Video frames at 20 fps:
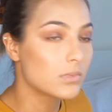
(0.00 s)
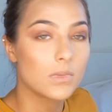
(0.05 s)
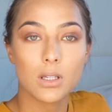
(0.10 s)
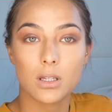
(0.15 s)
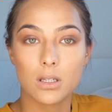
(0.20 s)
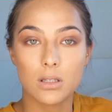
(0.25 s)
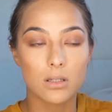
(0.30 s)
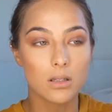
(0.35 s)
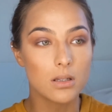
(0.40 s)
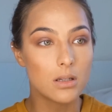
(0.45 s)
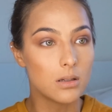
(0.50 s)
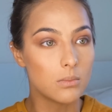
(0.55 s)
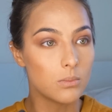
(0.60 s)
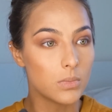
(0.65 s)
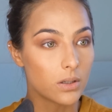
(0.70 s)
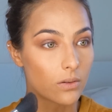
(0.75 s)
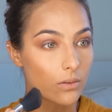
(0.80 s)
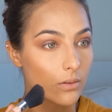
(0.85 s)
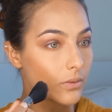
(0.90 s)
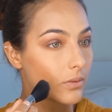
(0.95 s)
I need a
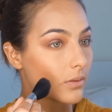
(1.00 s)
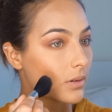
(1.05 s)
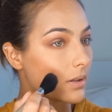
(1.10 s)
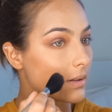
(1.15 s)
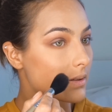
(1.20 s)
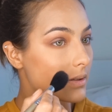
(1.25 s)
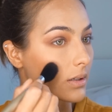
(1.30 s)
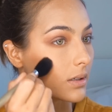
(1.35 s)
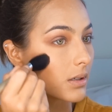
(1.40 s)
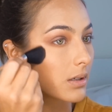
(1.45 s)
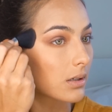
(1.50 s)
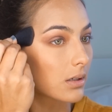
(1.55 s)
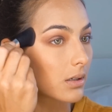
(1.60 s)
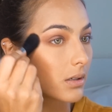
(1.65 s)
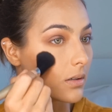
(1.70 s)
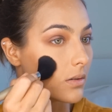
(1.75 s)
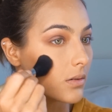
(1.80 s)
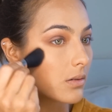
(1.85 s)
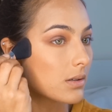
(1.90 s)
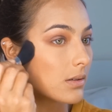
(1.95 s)
mirror for this, I
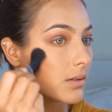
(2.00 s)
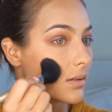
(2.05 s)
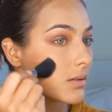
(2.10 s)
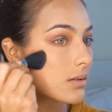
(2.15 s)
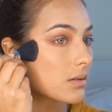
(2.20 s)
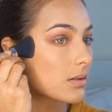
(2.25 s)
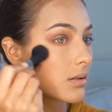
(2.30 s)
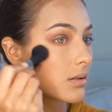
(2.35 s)
can't do this.